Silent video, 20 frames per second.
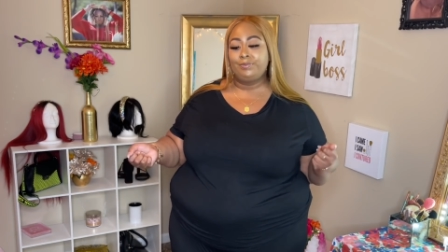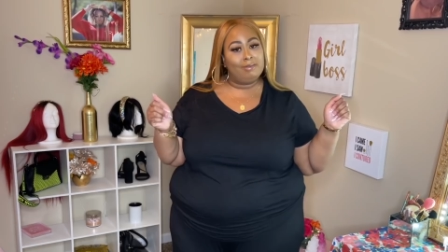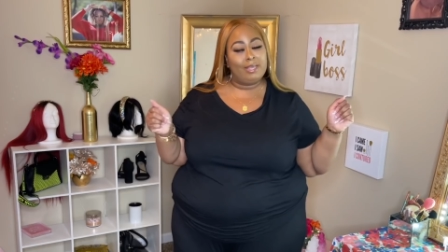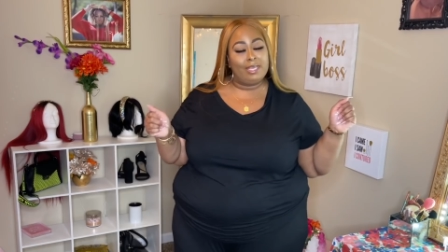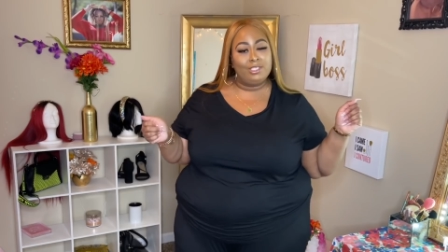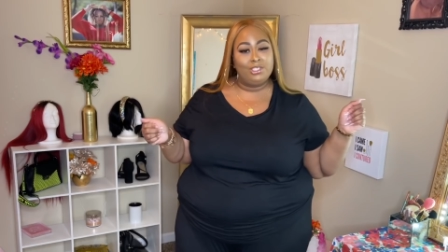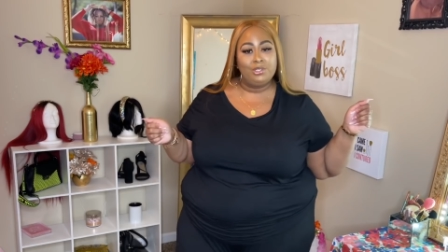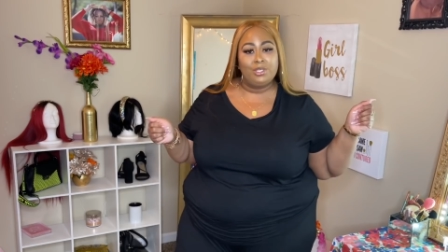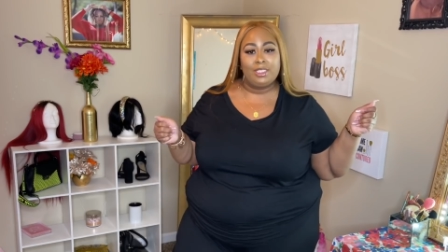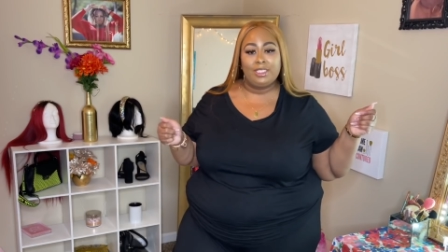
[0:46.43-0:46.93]

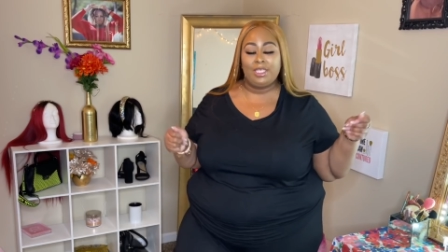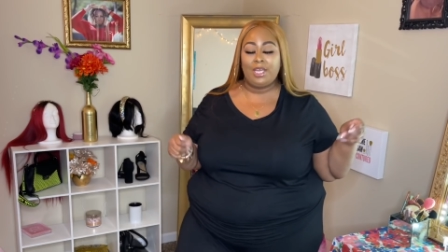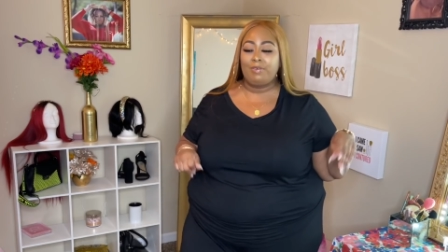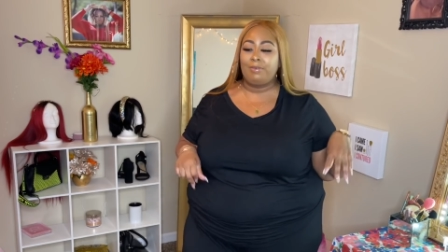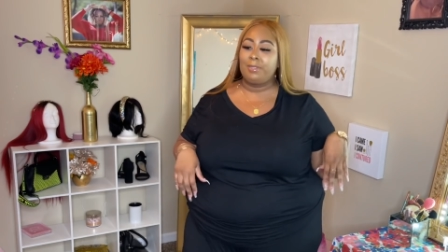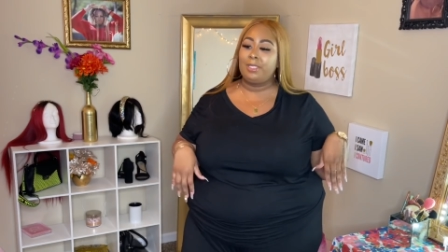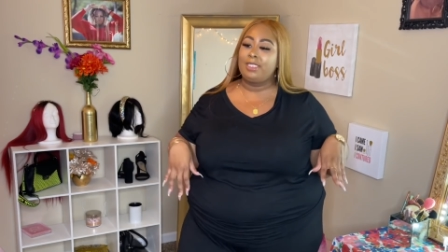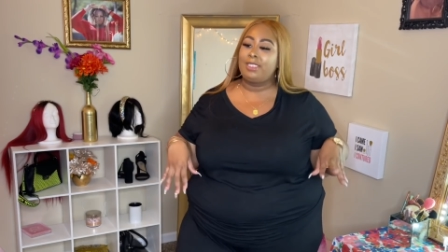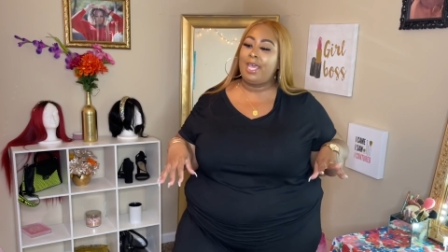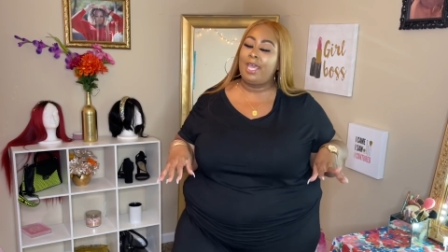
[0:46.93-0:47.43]
as you can tell
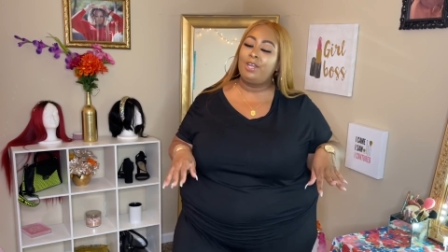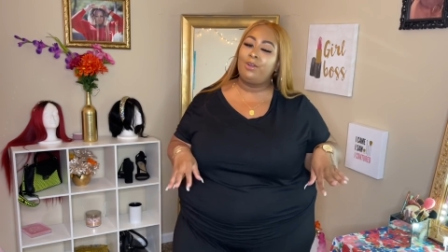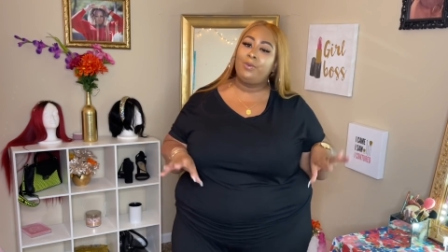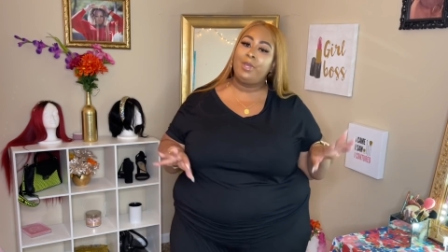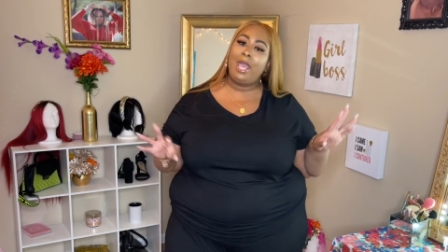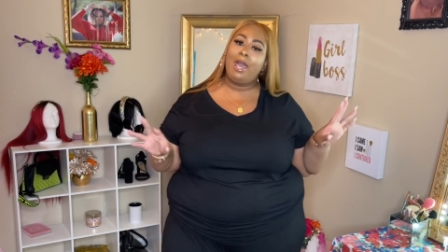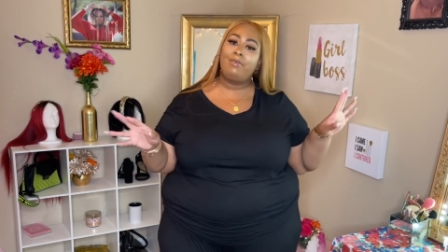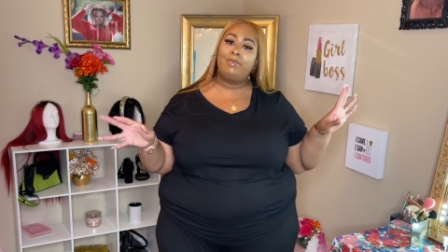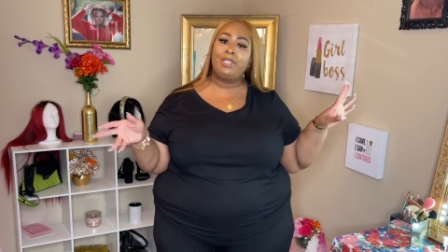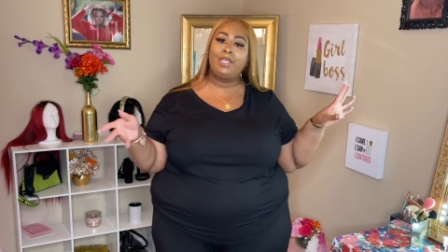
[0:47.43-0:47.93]
from the title, we
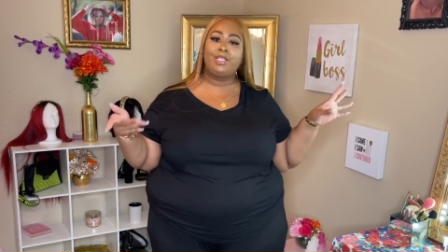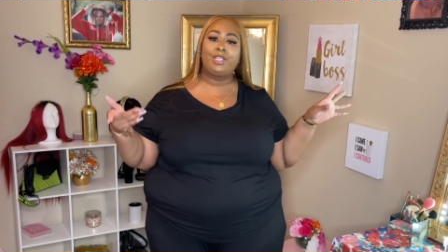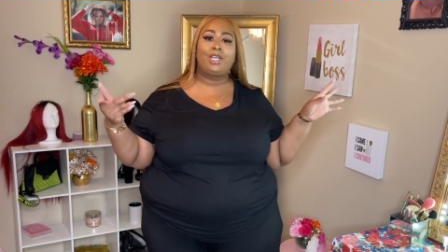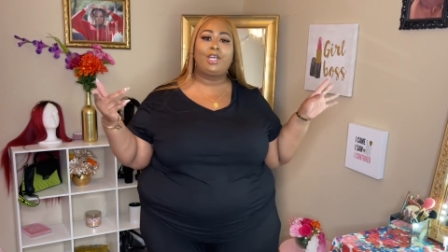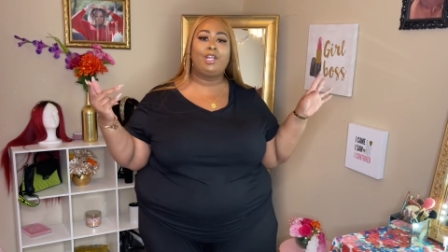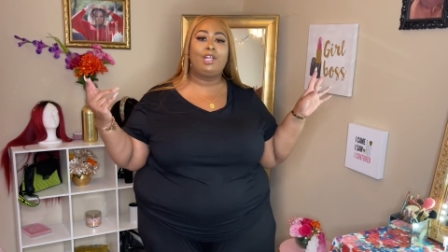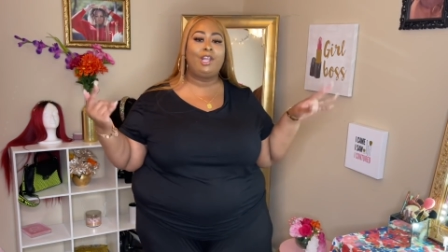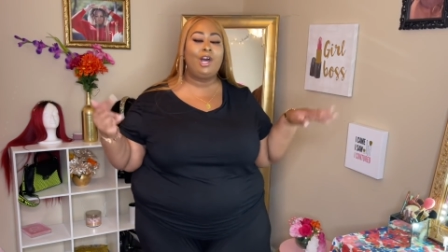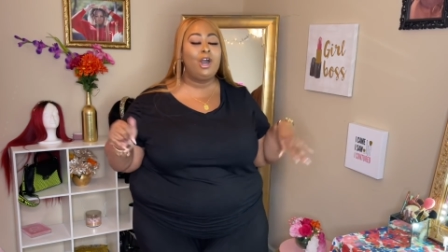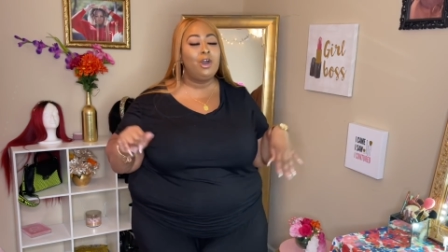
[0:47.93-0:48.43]
have another
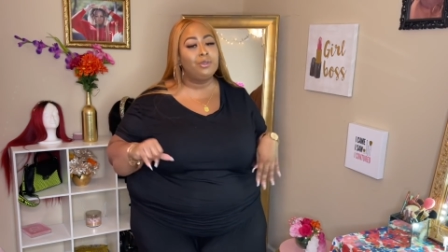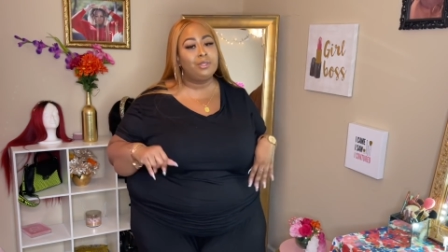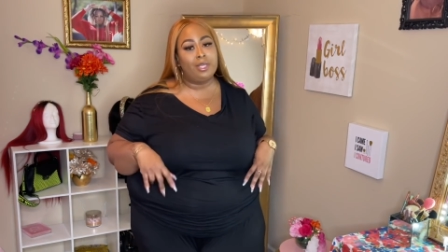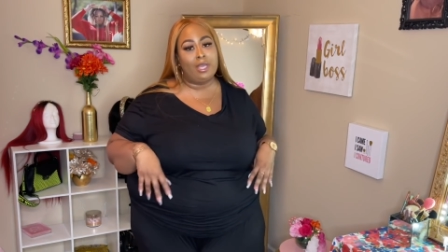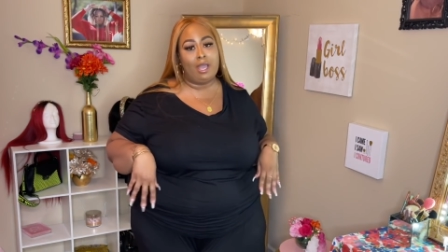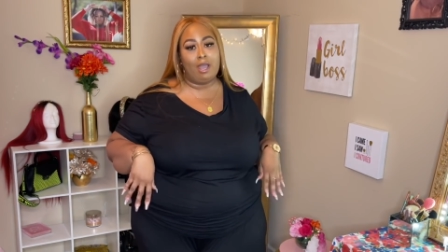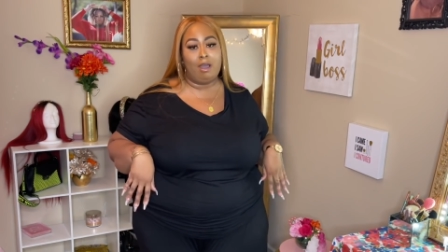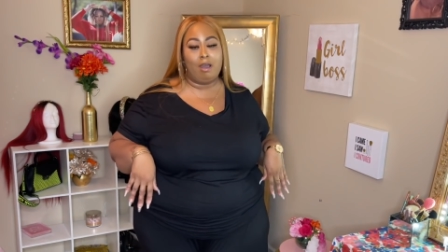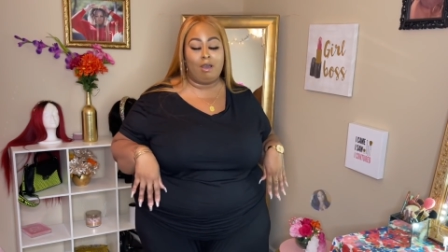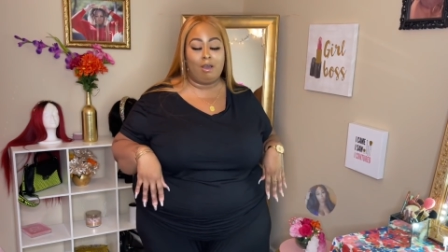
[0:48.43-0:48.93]
clothing
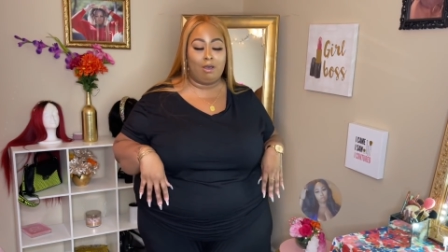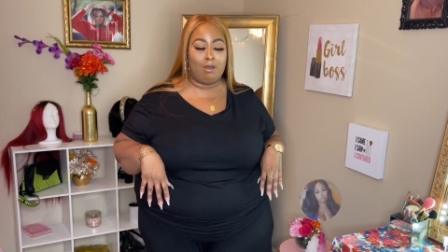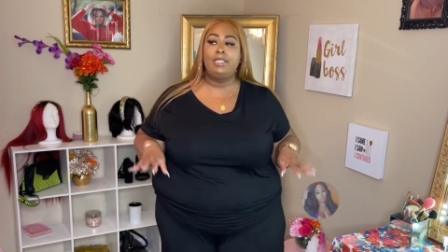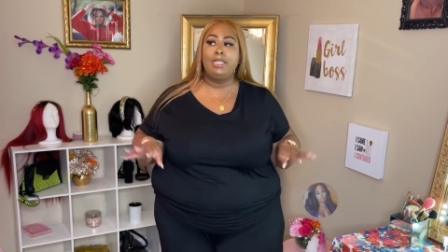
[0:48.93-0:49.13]
haul.